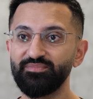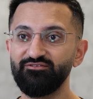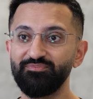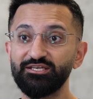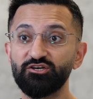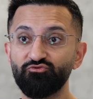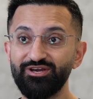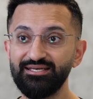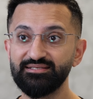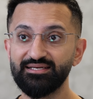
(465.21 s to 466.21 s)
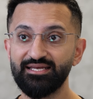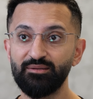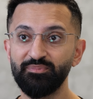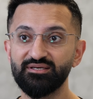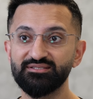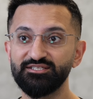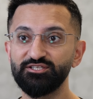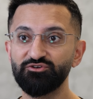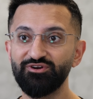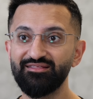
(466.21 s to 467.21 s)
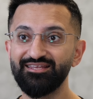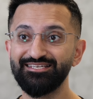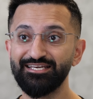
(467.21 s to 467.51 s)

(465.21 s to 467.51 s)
They've been great at helping us integrate the